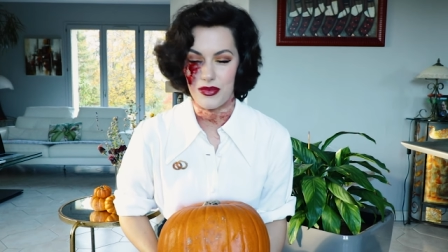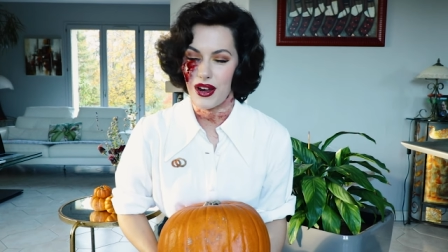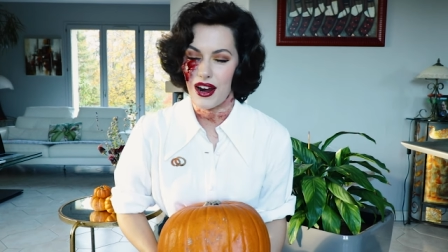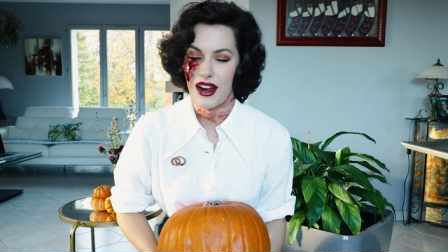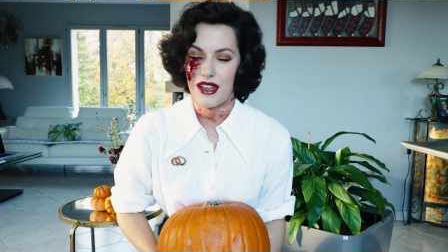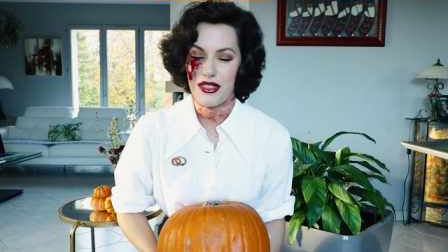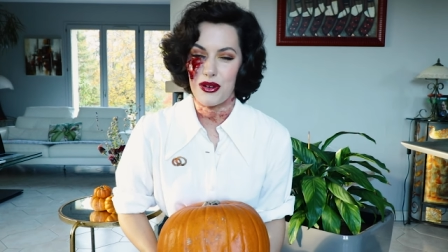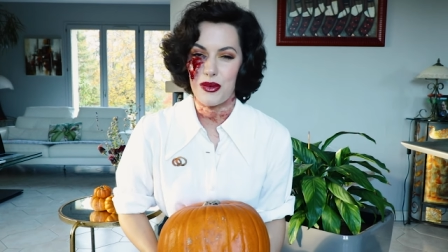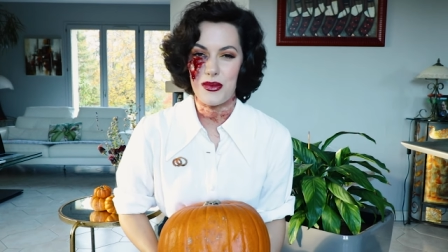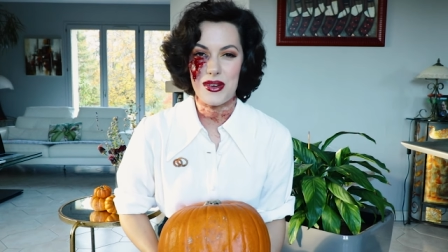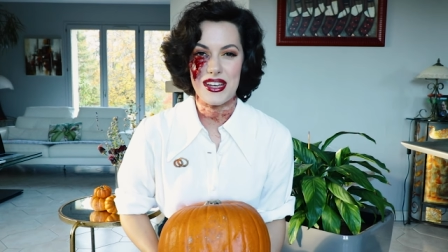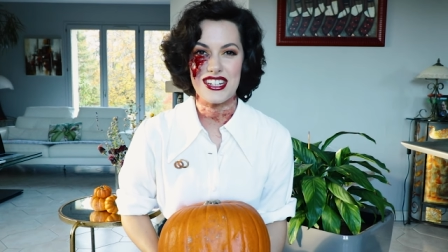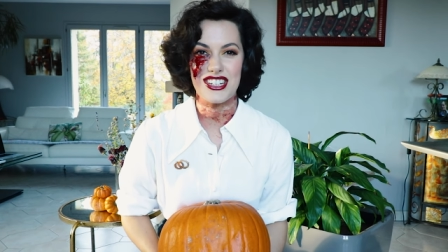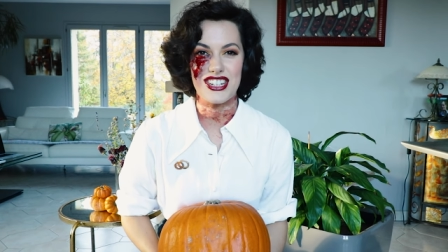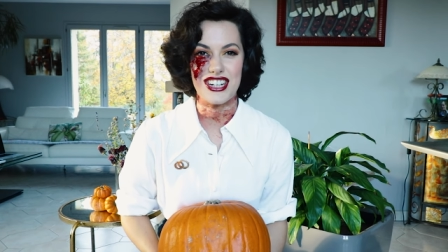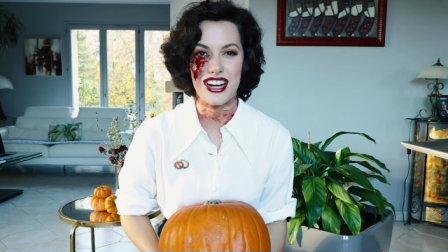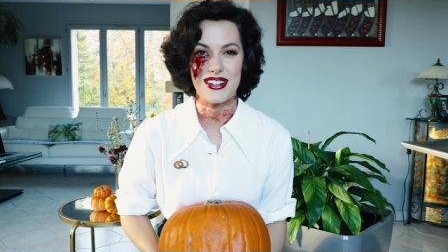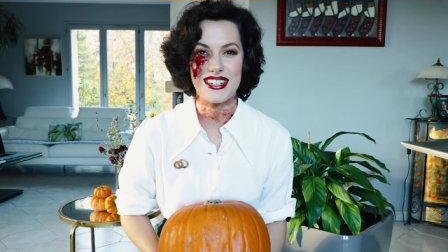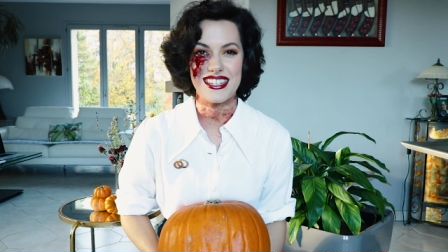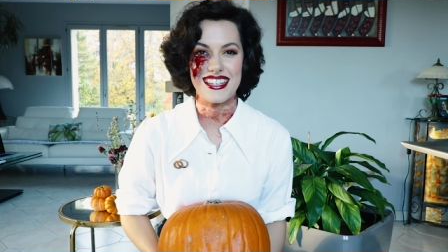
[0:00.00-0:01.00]
but I thought we could
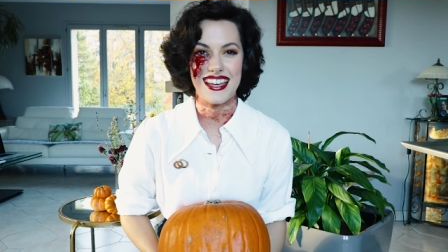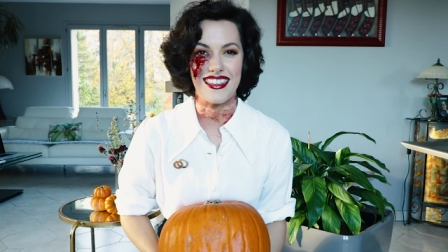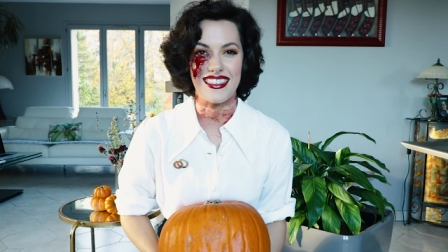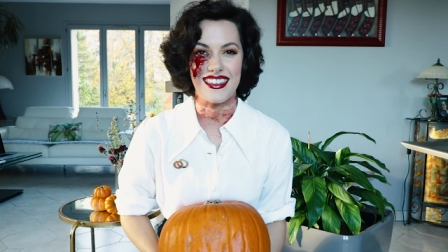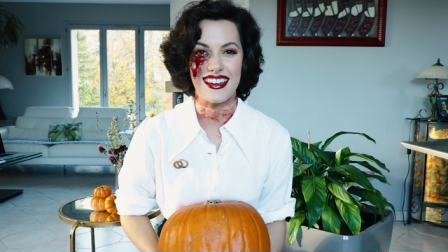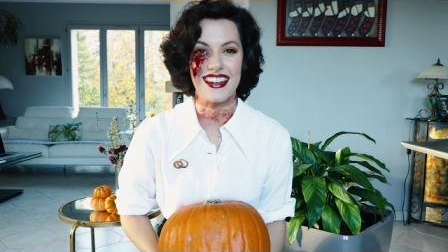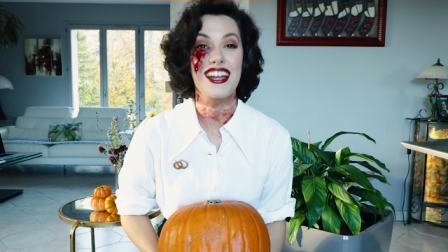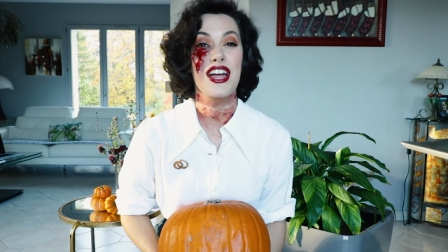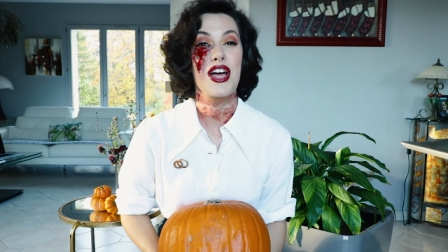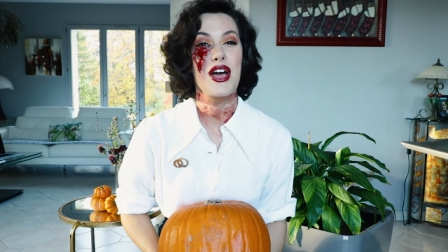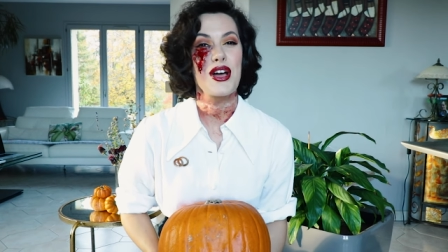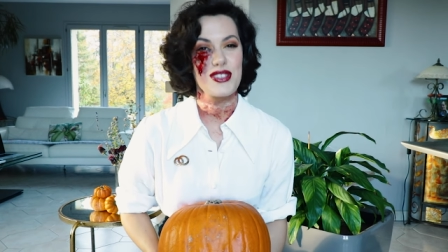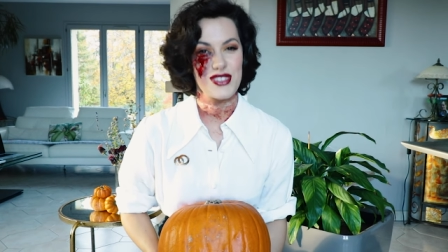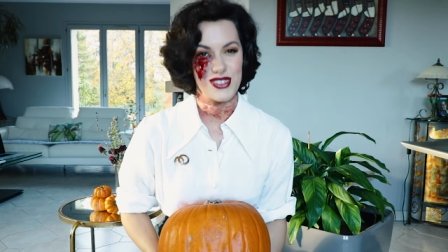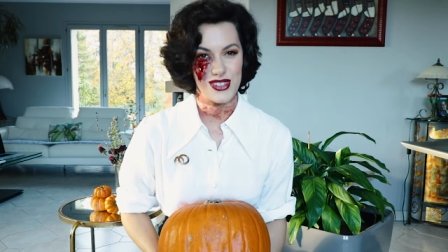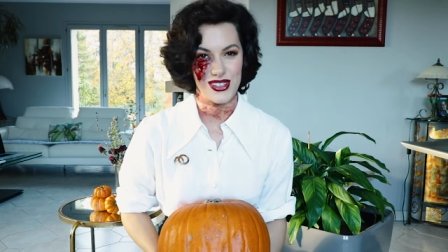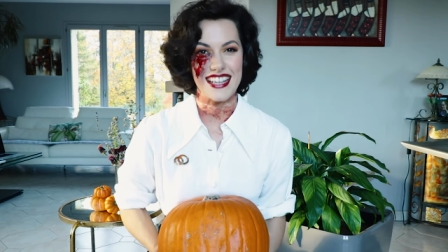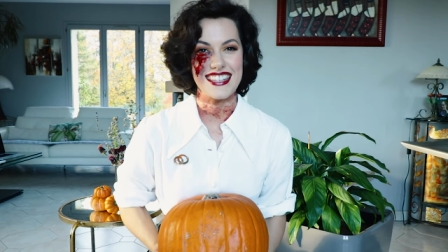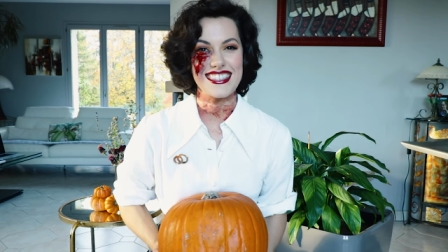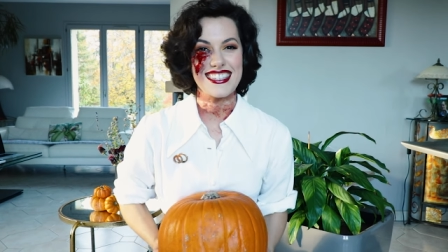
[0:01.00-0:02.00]
share it together.
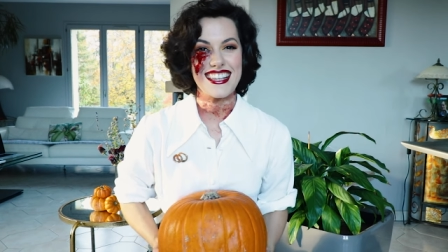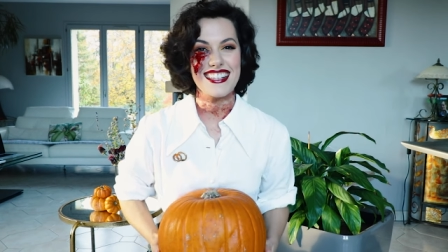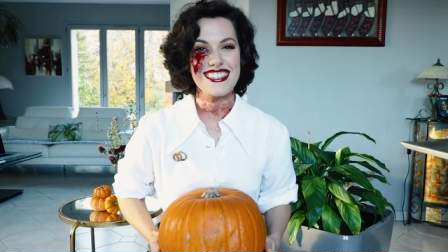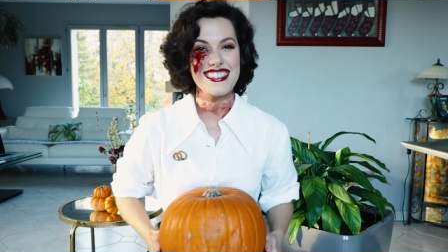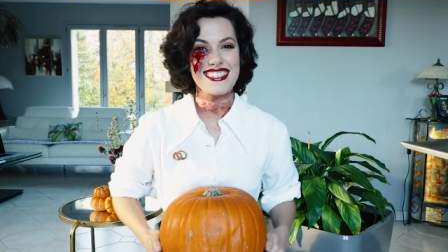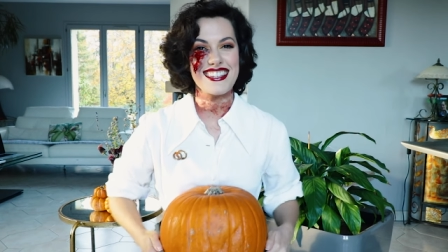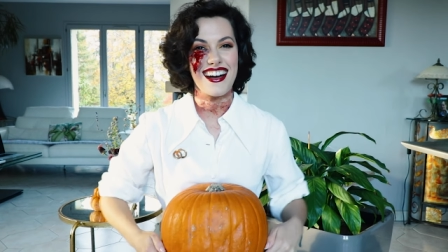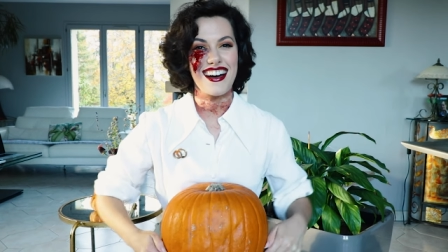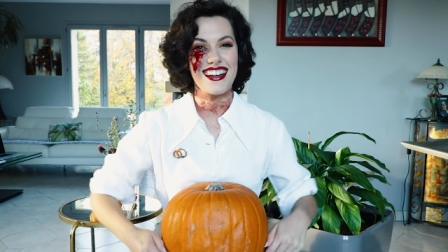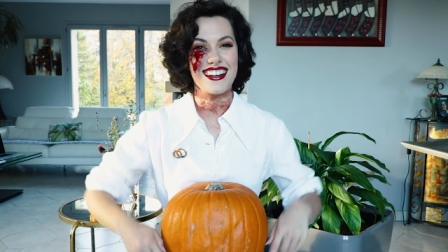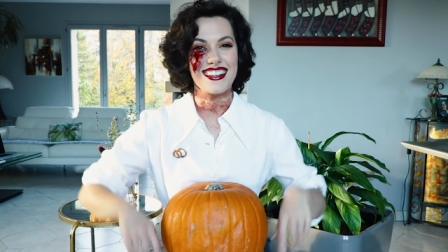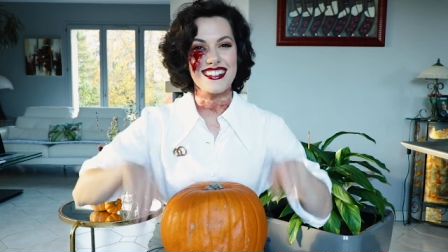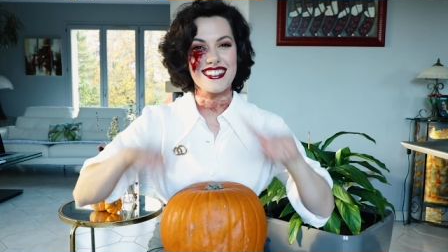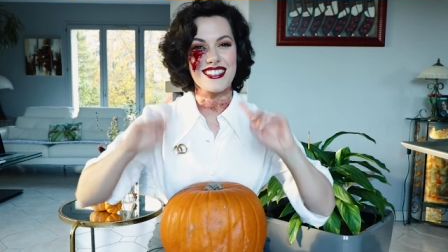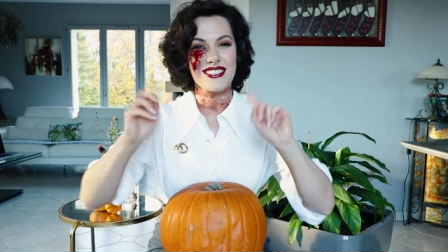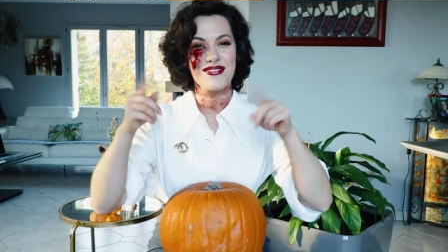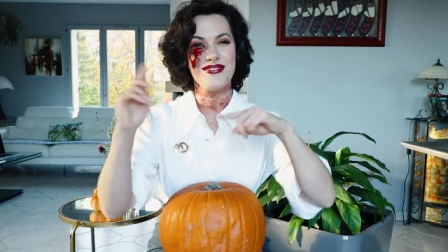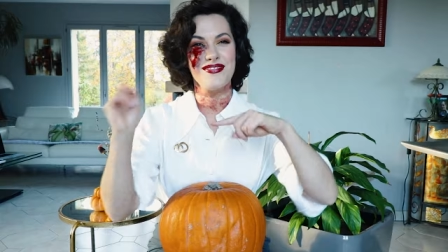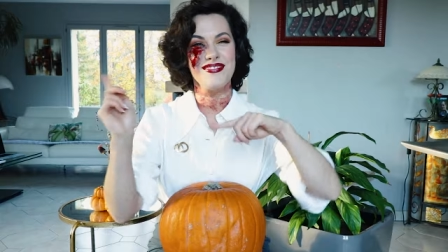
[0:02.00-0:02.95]
So let's get started.